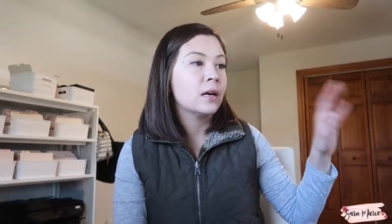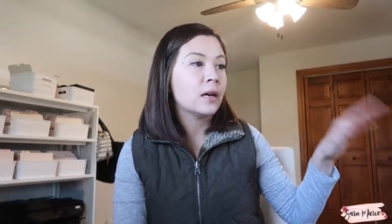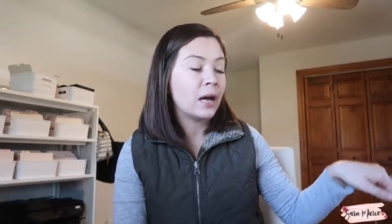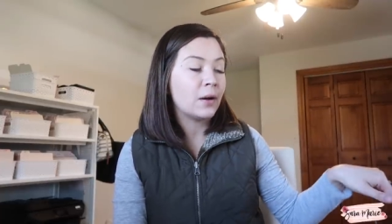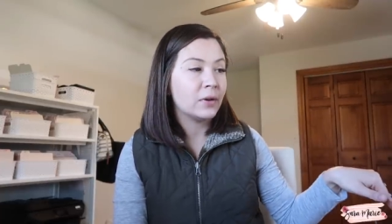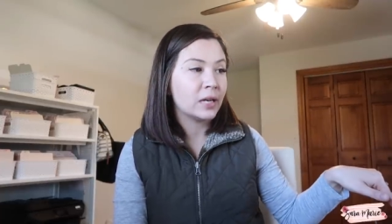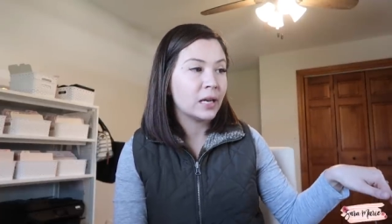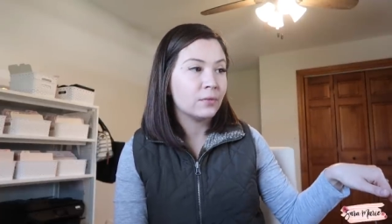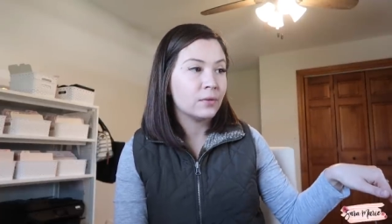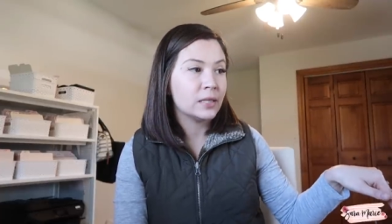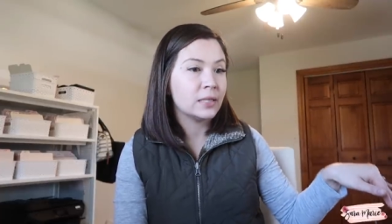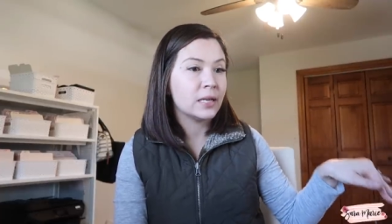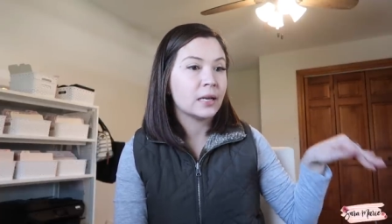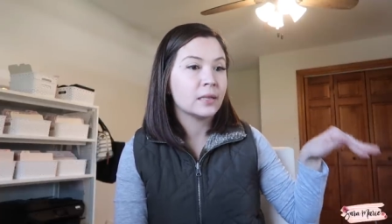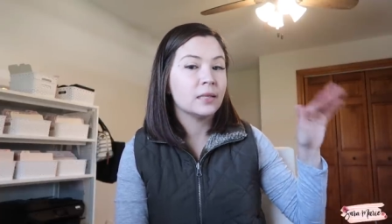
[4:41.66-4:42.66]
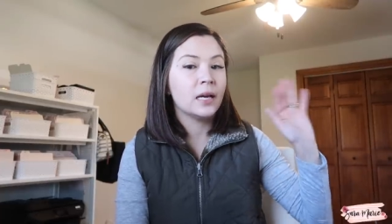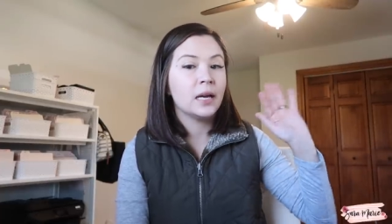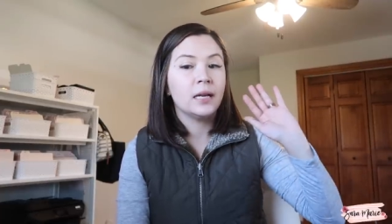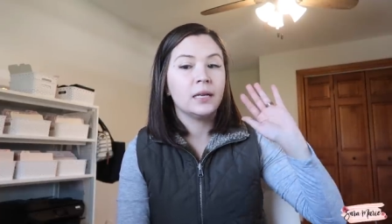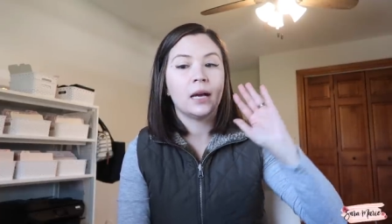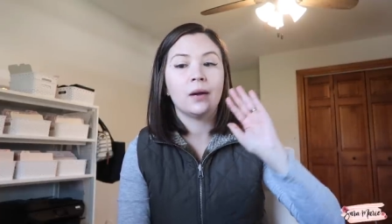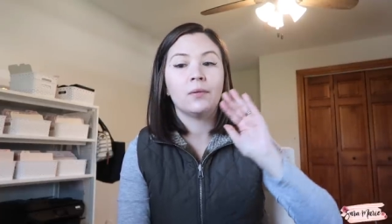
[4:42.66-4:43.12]
I want to get restocks
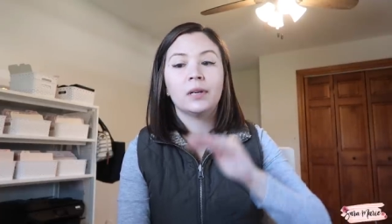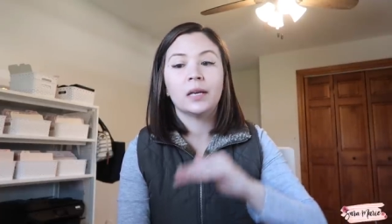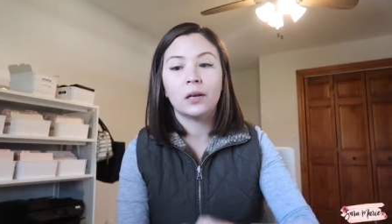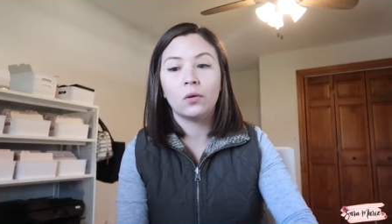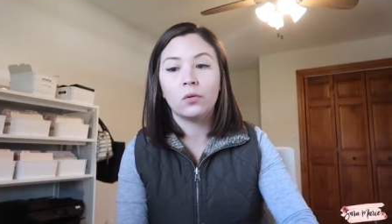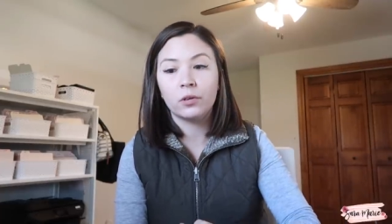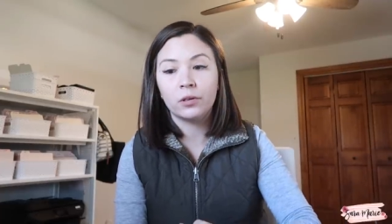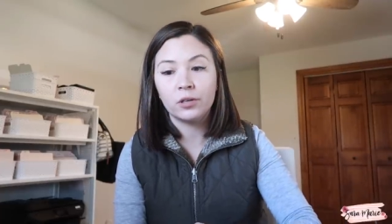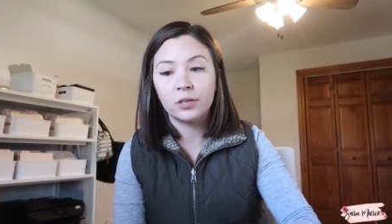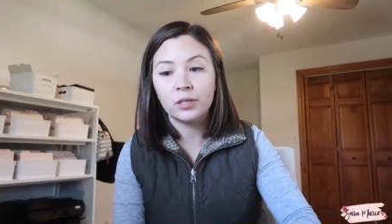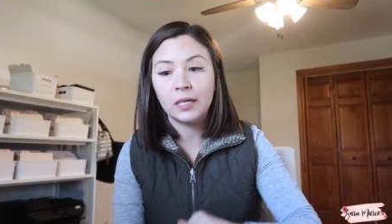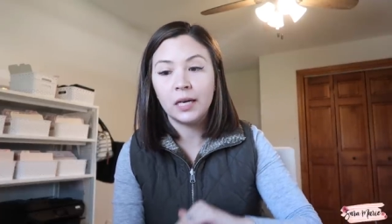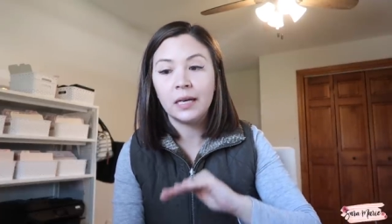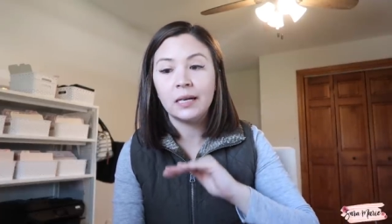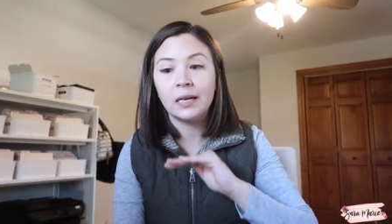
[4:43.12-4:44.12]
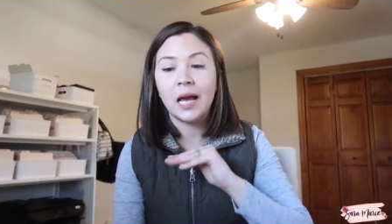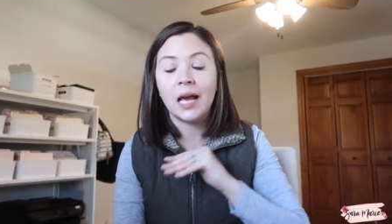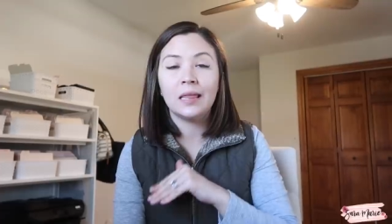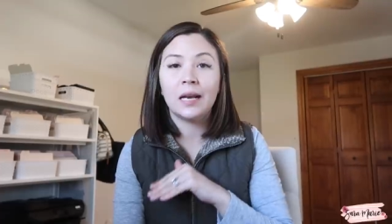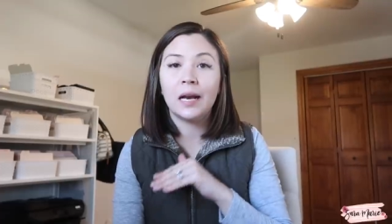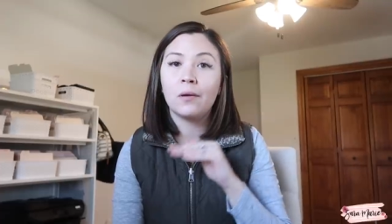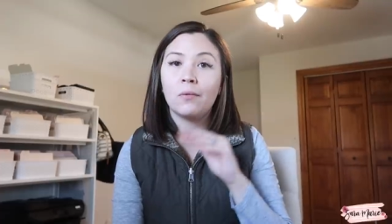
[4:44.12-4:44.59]
done. I want to get orders done.
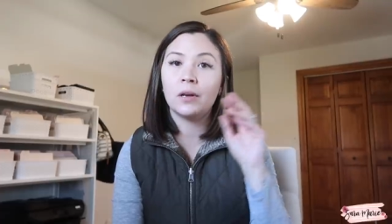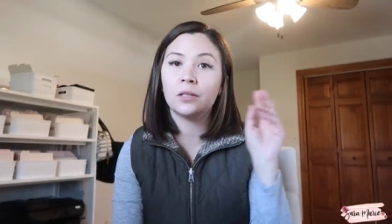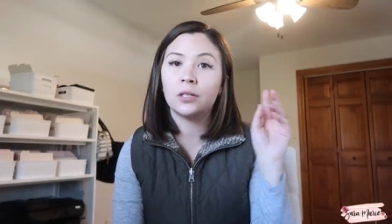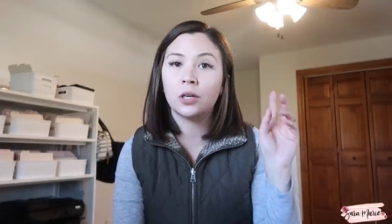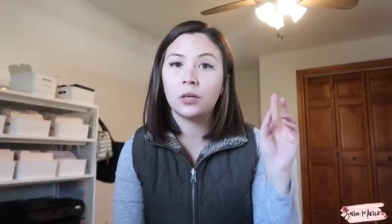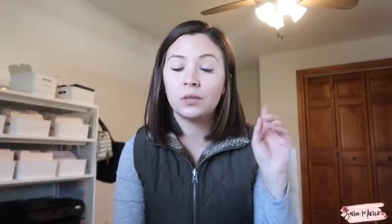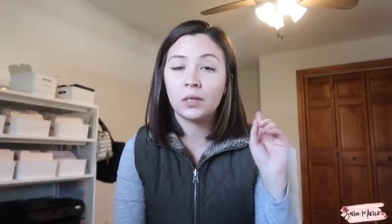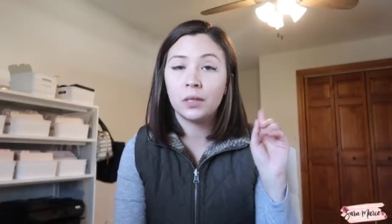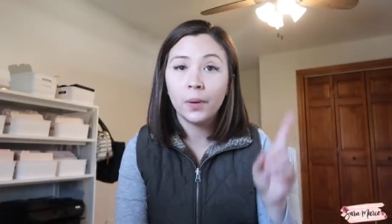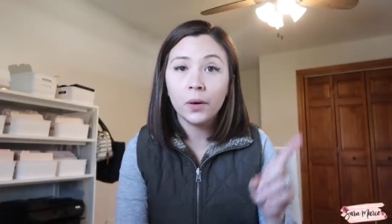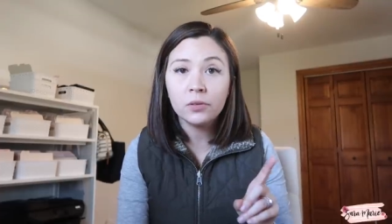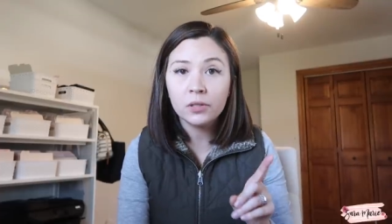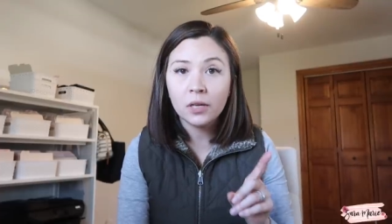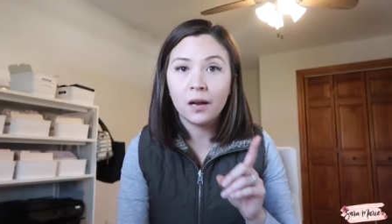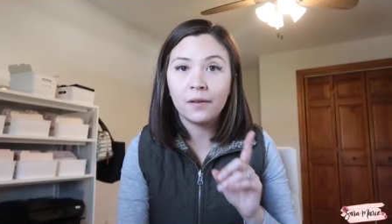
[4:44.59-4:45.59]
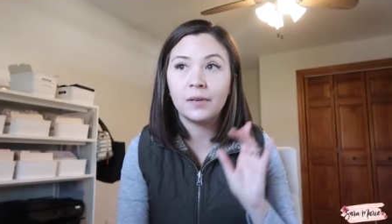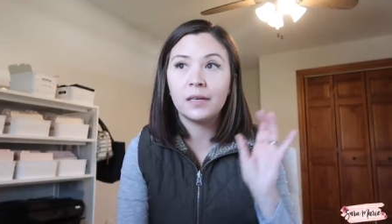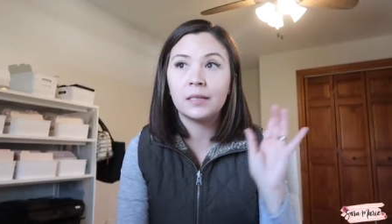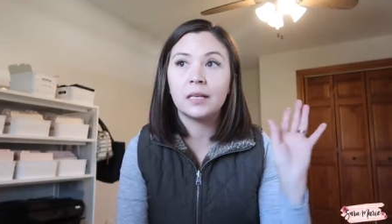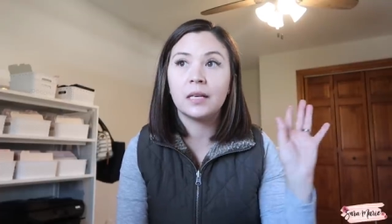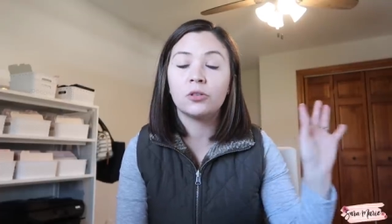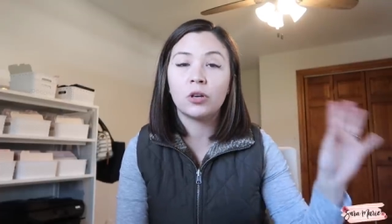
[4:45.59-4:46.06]
And then I want to go to the post
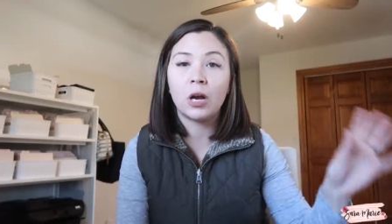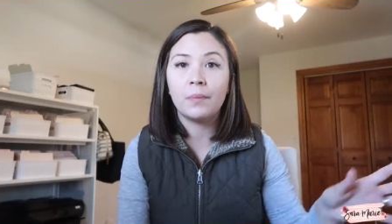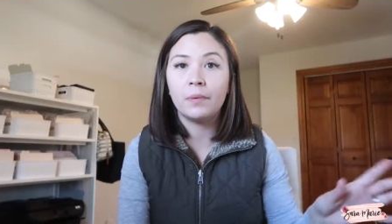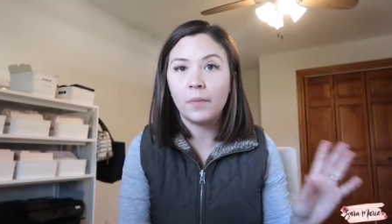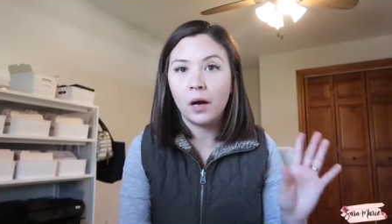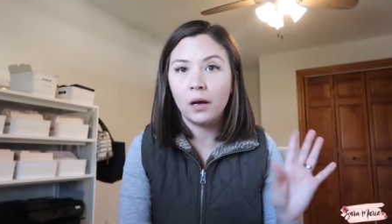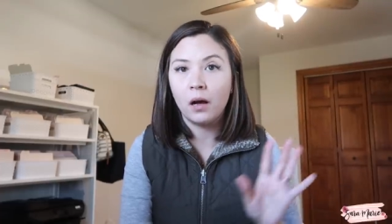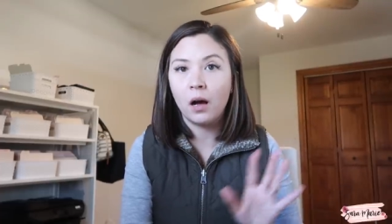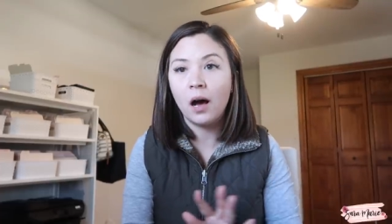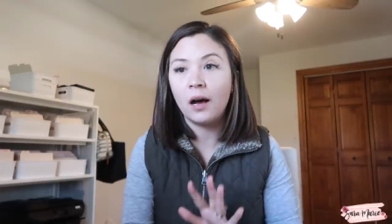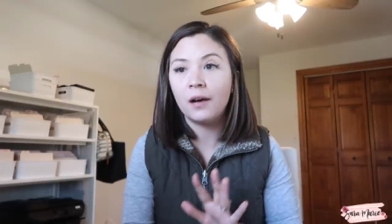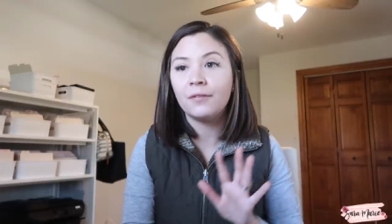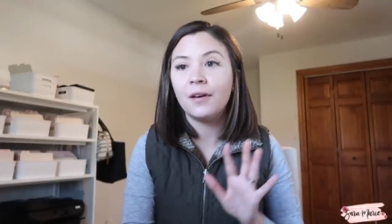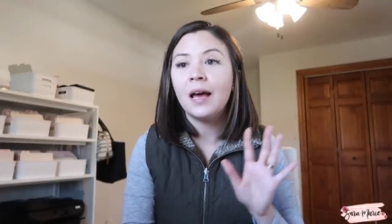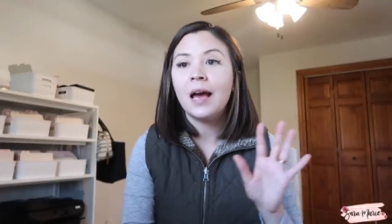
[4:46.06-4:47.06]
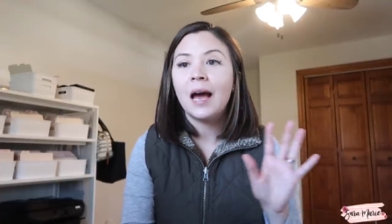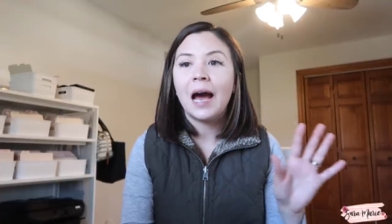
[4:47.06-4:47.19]
office and drop them all off.